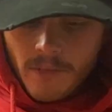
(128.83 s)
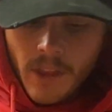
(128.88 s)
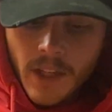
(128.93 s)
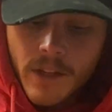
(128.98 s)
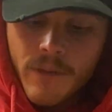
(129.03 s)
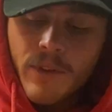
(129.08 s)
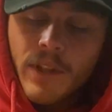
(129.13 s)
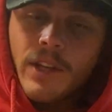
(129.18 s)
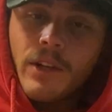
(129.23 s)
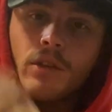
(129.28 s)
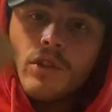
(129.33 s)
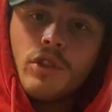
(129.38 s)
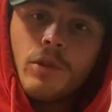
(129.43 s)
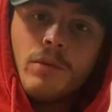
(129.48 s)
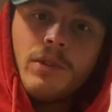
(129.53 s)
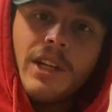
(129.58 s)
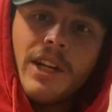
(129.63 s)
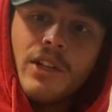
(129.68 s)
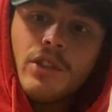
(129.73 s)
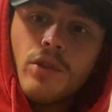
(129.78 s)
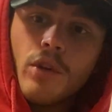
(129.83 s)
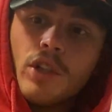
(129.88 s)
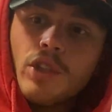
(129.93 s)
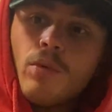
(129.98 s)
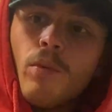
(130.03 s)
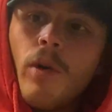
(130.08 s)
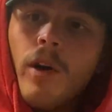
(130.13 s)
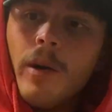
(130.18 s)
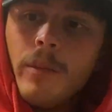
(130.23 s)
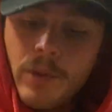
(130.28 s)
You've then got some
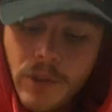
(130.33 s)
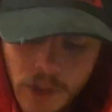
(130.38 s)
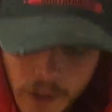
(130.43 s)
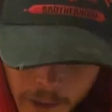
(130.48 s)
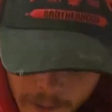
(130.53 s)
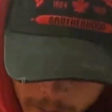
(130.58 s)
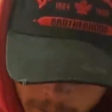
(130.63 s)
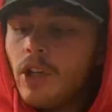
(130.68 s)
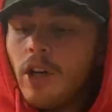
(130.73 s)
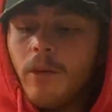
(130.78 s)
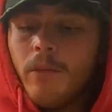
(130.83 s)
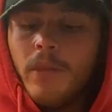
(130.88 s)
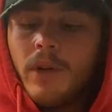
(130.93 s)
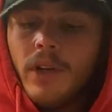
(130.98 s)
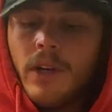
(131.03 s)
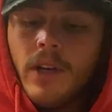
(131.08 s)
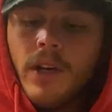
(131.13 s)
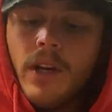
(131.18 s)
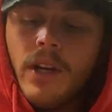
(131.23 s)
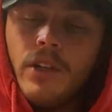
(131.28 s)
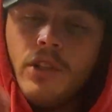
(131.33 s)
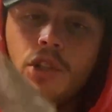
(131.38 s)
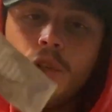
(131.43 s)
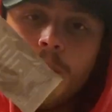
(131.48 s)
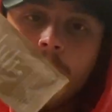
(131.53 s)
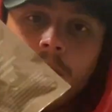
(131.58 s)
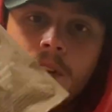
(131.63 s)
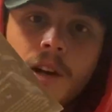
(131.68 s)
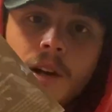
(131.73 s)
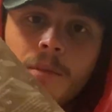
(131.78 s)
sanitizer wipes, some
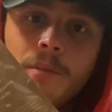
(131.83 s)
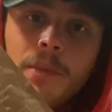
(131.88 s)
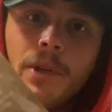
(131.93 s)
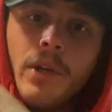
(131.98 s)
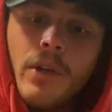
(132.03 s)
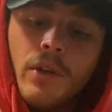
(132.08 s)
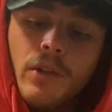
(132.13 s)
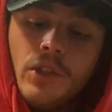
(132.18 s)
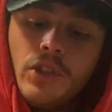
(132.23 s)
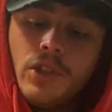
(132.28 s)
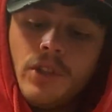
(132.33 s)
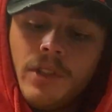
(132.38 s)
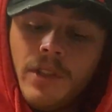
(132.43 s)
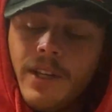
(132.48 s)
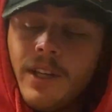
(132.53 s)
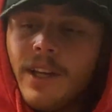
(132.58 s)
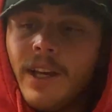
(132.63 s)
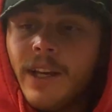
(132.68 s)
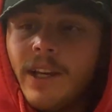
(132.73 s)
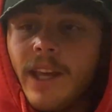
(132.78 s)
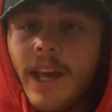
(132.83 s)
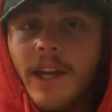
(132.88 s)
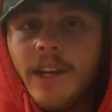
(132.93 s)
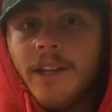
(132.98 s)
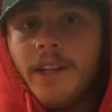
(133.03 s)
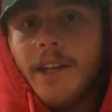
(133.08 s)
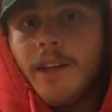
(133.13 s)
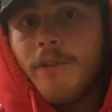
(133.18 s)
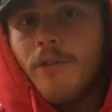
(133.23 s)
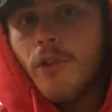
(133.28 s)
chewing gum, because again,
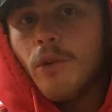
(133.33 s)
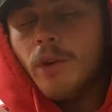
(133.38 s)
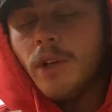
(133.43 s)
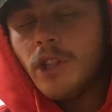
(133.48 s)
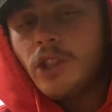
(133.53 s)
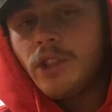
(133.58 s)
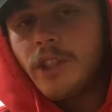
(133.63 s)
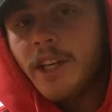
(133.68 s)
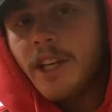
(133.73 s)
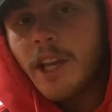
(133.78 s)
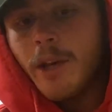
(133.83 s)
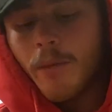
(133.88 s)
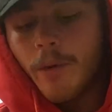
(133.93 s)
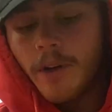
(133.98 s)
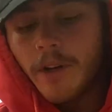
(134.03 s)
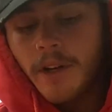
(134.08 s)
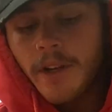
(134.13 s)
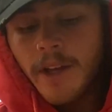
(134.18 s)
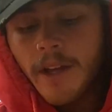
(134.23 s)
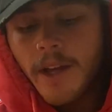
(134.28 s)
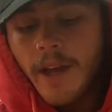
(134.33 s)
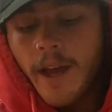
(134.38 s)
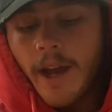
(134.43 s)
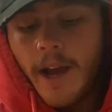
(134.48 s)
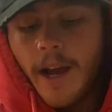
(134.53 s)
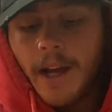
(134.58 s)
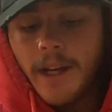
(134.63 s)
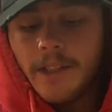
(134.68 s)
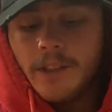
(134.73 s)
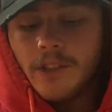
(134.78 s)
if you want a sticky one
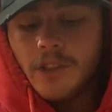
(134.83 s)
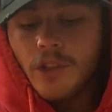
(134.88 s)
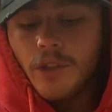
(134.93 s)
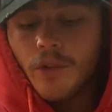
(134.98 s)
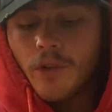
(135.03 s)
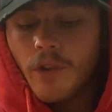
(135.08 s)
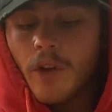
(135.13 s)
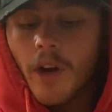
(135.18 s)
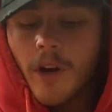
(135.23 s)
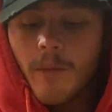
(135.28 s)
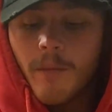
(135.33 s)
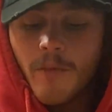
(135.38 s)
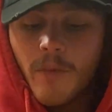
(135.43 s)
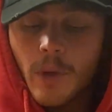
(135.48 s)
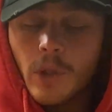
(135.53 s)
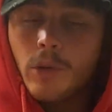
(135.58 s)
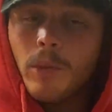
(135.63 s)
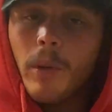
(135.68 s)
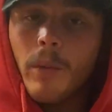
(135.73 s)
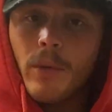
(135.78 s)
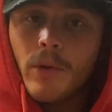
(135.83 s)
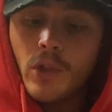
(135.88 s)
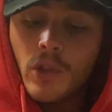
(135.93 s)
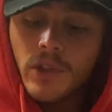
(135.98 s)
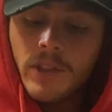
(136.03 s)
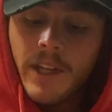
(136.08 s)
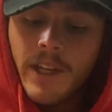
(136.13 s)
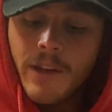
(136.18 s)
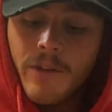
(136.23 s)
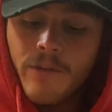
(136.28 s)
and you can't possibly brush
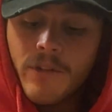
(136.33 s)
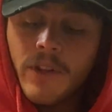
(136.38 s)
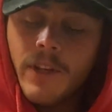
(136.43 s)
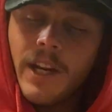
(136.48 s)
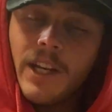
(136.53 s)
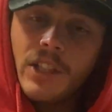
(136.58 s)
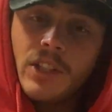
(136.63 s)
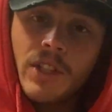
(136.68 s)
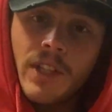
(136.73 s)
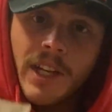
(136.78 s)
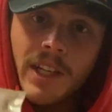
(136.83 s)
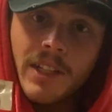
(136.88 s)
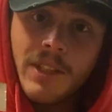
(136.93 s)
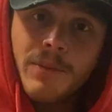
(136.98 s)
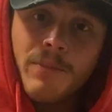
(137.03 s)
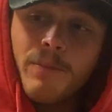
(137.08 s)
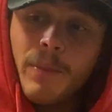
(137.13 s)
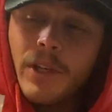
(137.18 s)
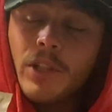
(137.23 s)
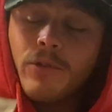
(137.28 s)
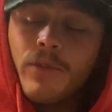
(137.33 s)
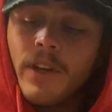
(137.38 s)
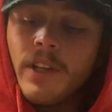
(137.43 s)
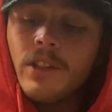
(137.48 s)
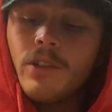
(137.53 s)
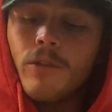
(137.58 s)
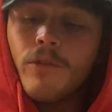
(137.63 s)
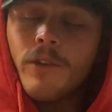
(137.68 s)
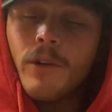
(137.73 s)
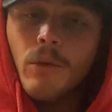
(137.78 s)
your teeth, the next best thing
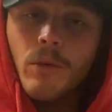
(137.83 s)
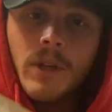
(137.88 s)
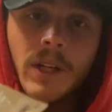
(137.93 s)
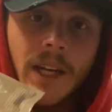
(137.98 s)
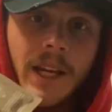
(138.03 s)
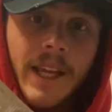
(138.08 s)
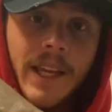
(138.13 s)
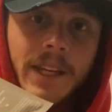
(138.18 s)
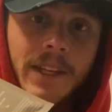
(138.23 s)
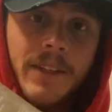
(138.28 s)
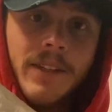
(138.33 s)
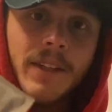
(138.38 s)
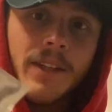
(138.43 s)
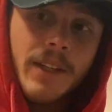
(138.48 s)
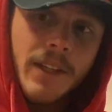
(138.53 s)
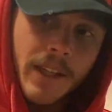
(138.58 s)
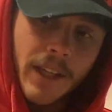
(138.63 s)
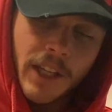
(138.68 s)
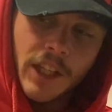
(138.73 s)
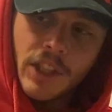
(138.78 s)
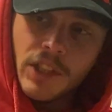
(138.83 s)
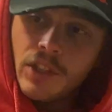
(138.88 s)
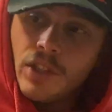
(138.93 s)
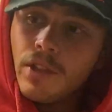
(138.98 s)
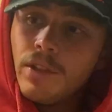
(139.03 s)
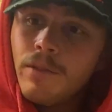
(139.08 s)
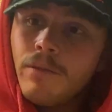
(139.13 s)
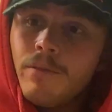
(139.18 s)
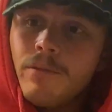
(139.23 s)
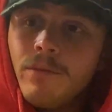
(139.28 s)
to feel clean is
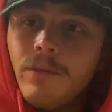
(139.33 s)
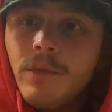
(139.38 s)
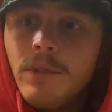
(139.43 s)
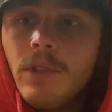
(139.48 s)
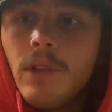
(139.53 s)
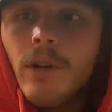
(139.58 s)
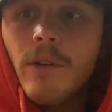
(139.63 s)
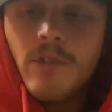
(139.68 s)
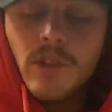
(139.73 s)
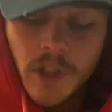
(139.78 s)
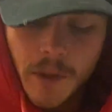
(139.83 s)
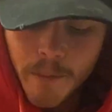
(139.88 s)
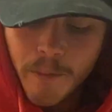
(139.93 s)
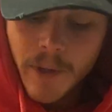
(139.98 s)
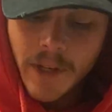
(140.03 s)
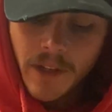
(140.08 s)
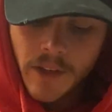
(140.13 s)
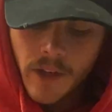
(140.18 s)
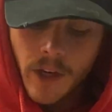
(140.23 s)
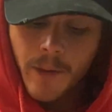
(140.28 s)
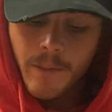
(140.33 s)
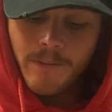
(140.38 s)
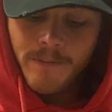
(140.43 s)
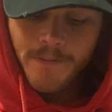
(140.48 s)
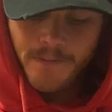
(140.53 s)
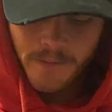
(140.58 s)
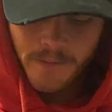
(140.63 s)
obviously mint gum.